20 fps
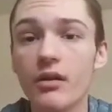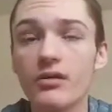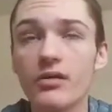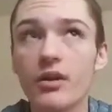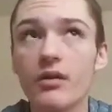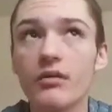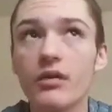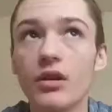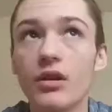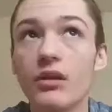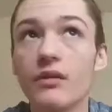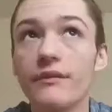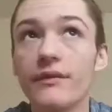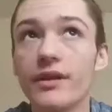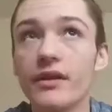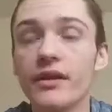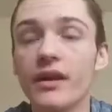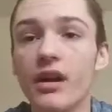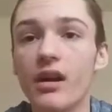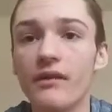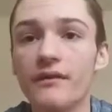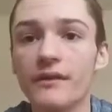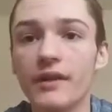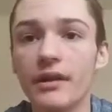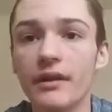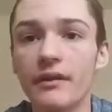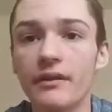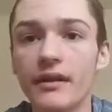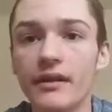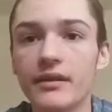don't hurt very
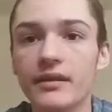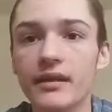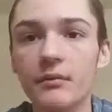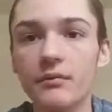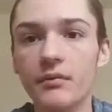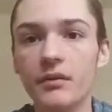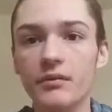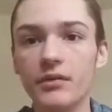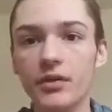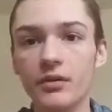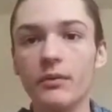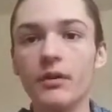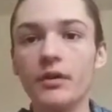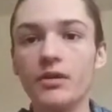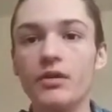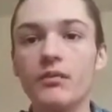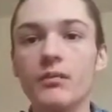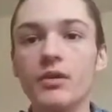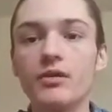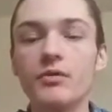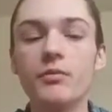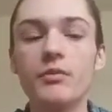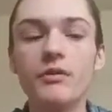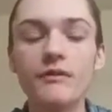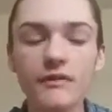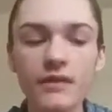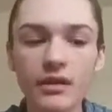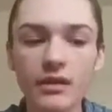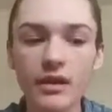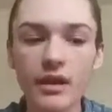often unless I'm doing too much
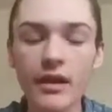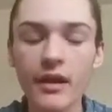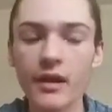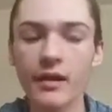moving,